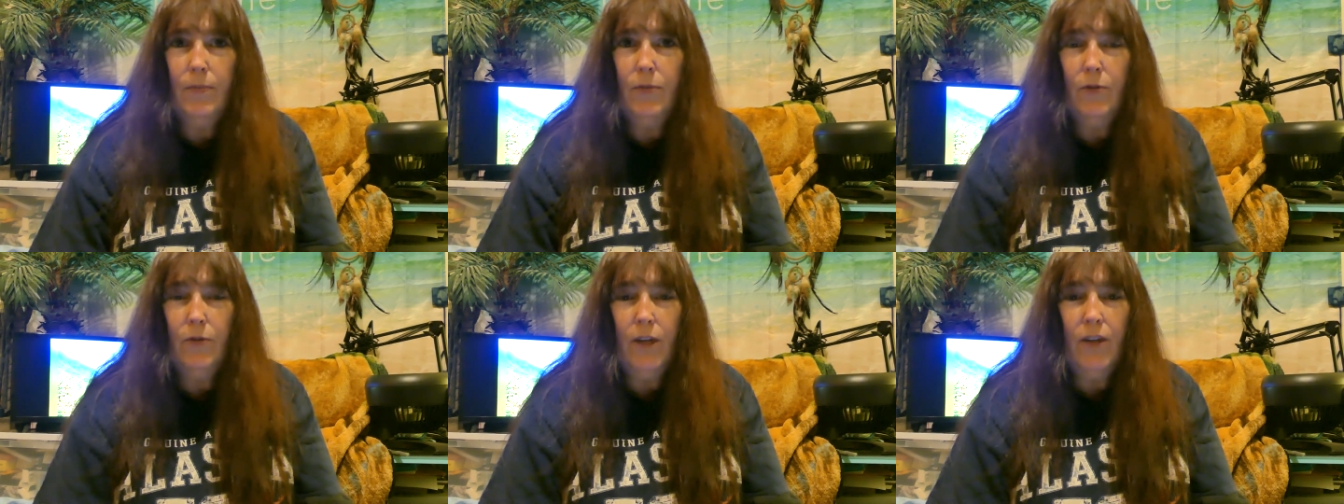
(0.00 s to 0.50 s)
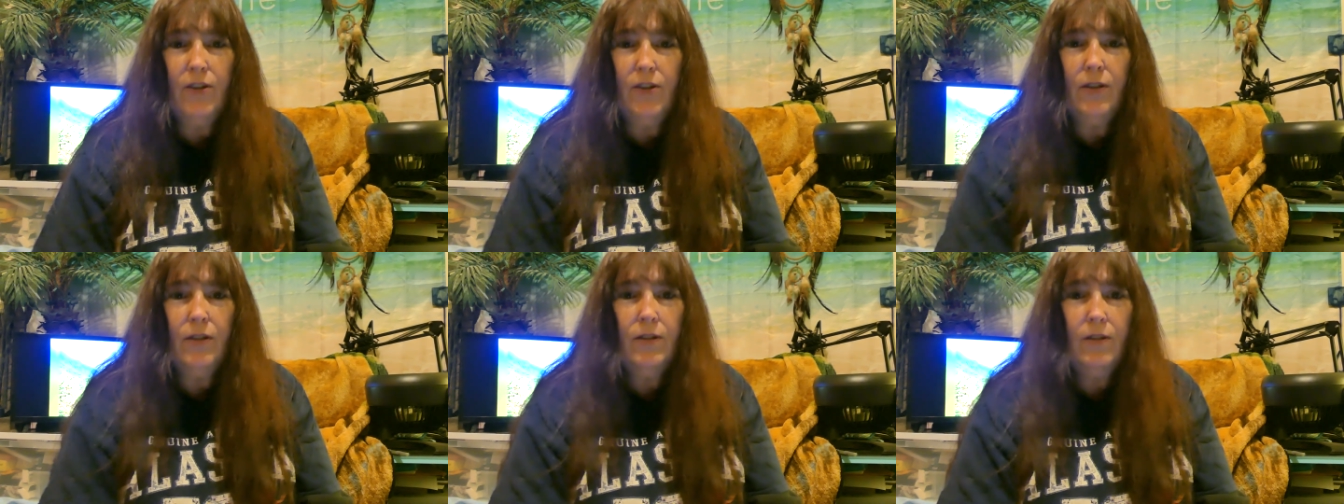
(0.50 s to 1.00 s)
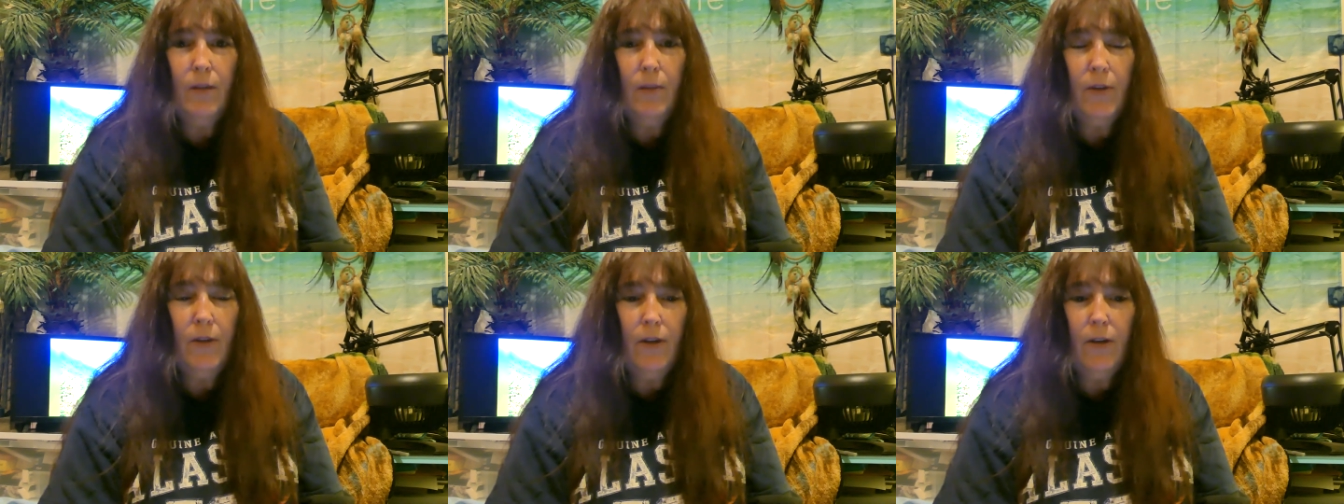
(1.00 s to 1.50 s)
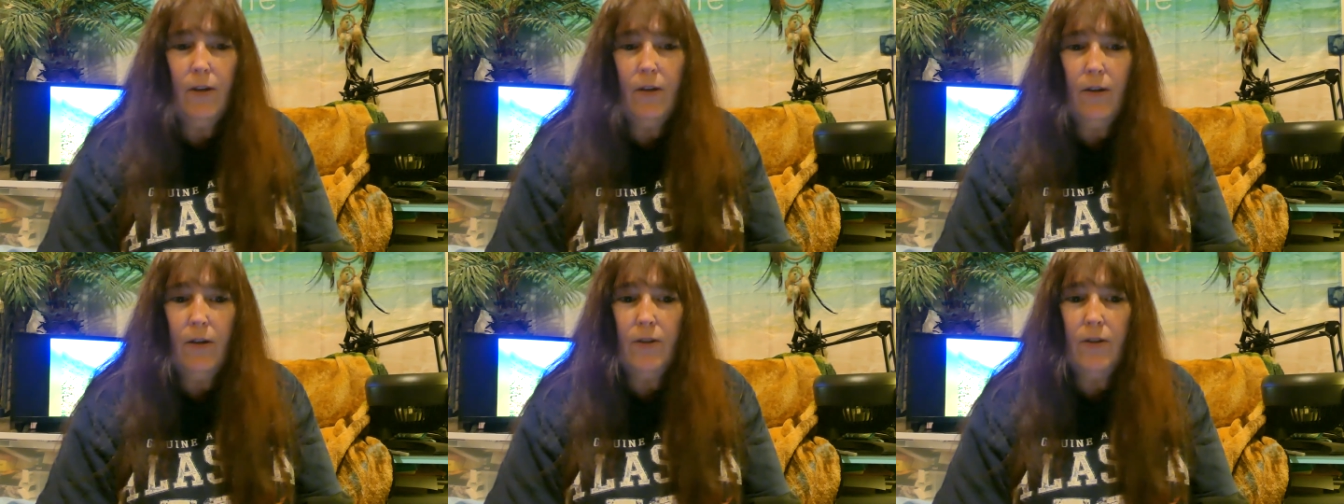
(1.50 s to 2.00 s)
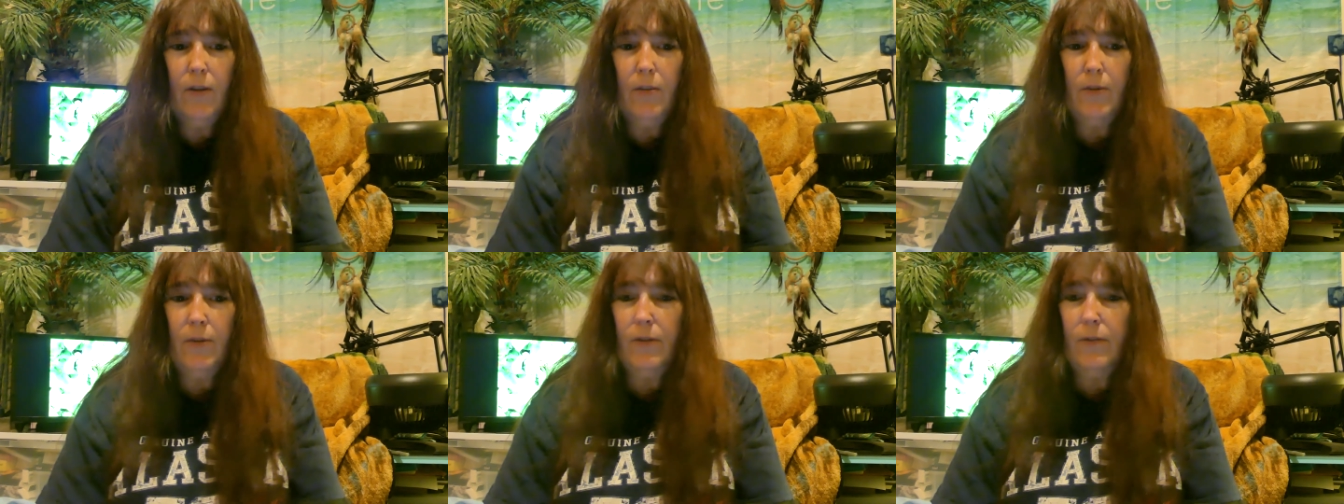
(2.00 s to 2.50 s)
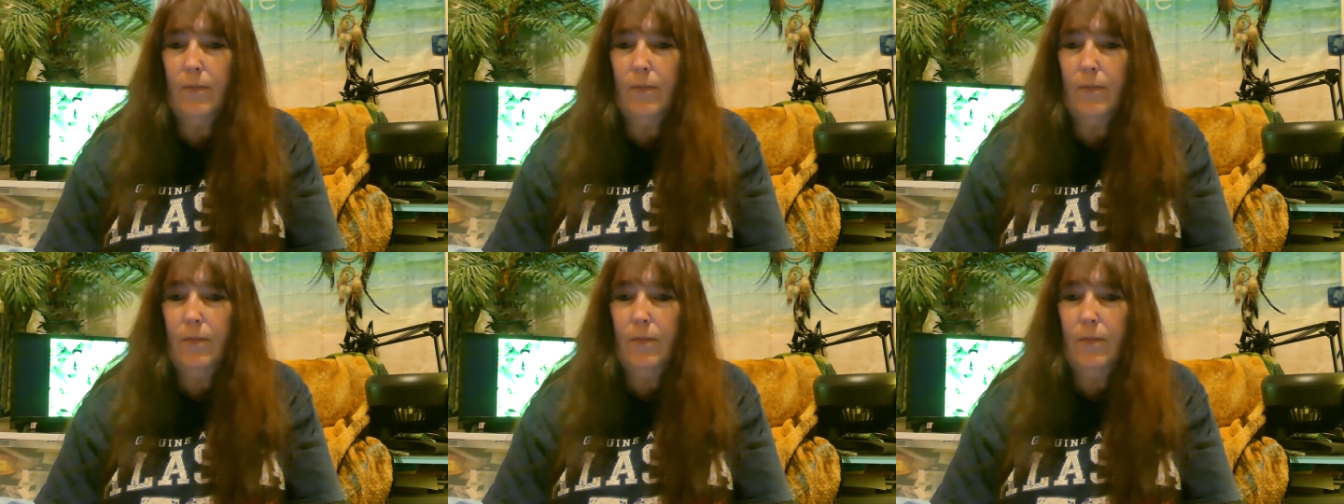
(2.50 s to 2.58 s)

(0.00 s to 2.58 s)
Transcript: direction up there on top of the,